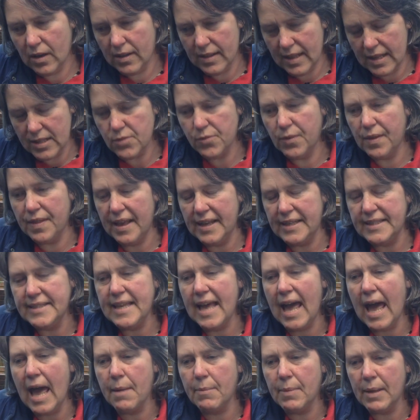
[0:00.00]
That's what they
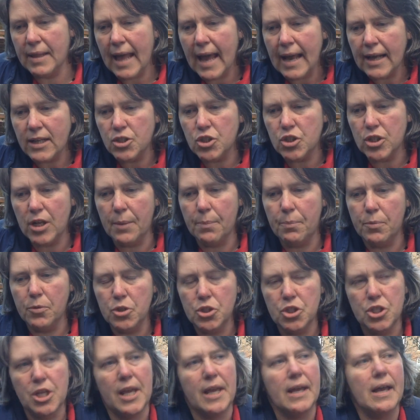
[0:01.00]
say, but actually
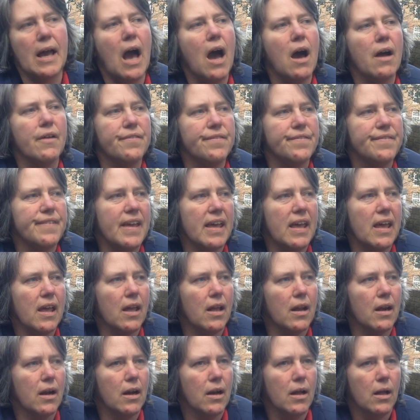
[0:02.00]
pushing our
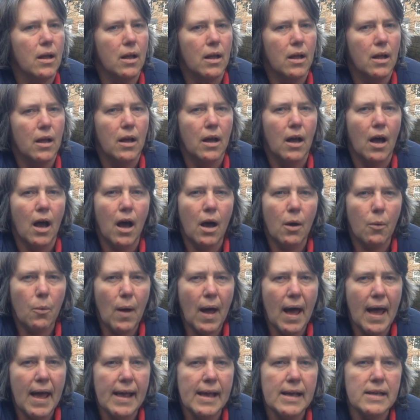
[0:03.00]
fear
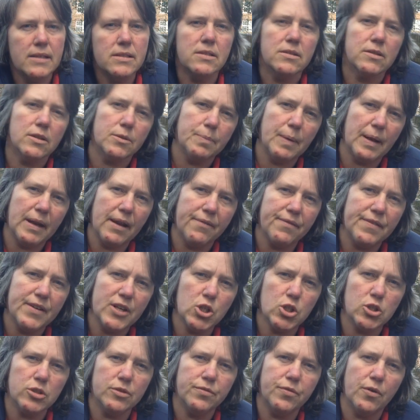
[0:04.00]
away is not
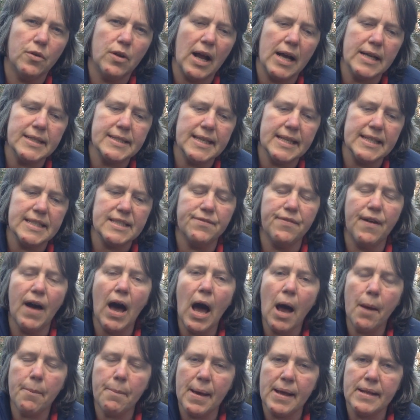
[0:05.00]
beneficial for us. It's
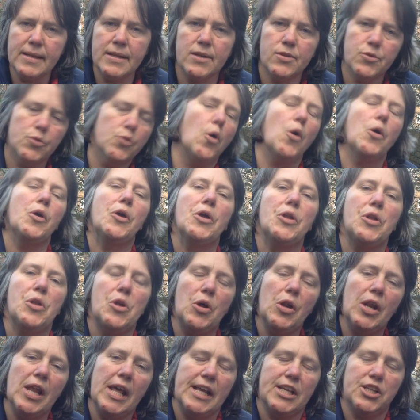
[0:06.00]
far better to
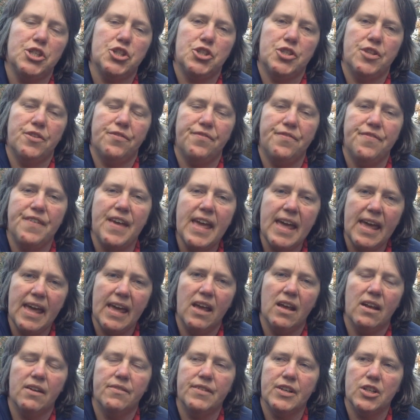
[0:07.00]
acknowledge the
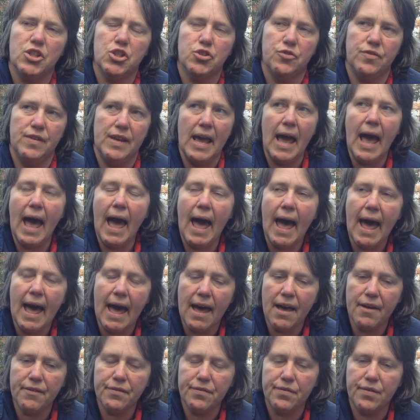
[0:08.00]
fear which we
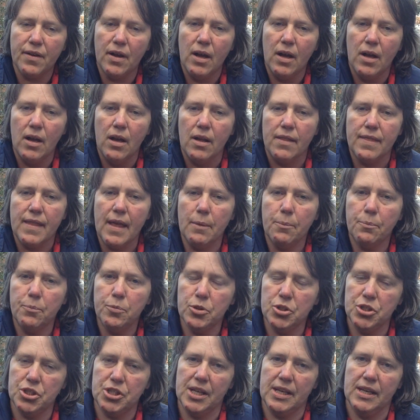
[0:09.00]
have, than
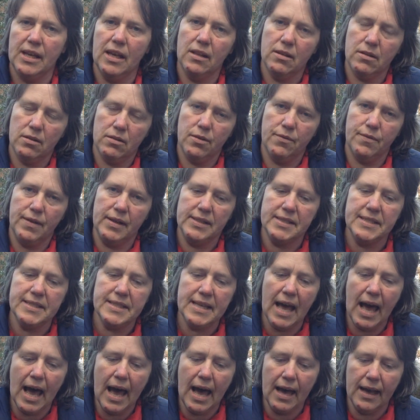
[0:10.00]
pushing it to one
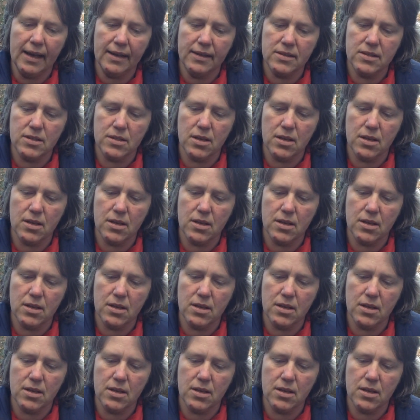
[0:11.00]
side.